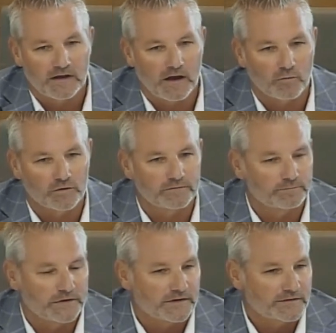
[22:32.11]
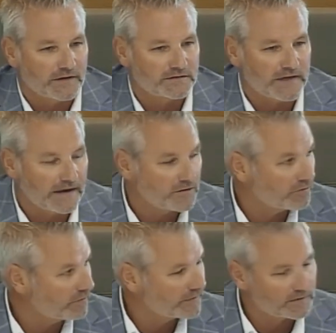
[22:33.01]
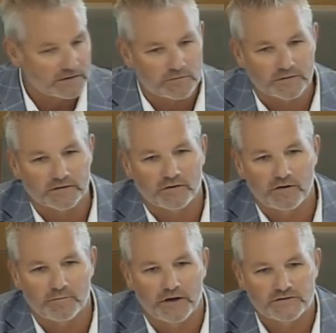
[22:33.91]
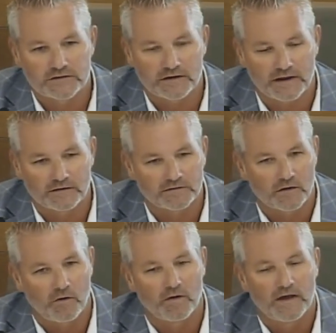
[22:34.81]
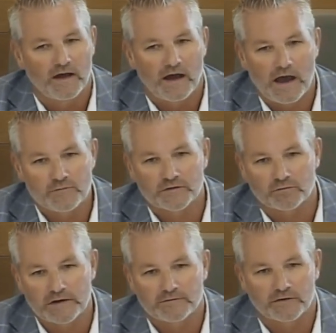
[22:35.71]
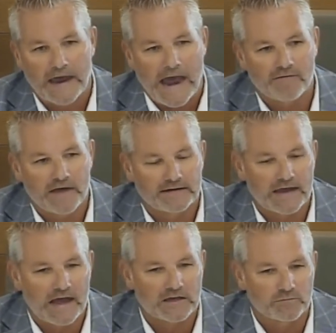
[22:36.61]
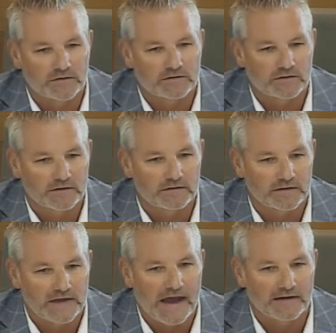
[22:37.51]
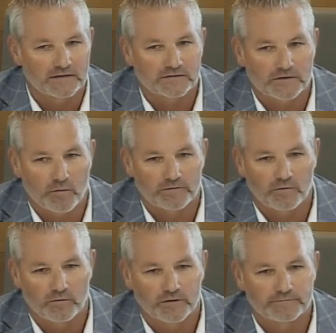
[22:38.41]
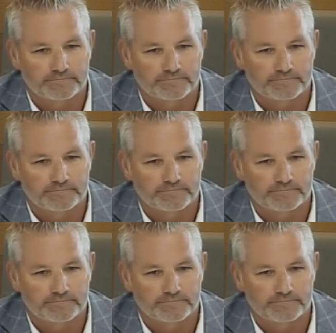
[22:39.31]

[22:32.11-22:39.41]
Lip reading: We've been discussing that here recently with the current budget. And so I'm just grateful to have that document to guide us going forward.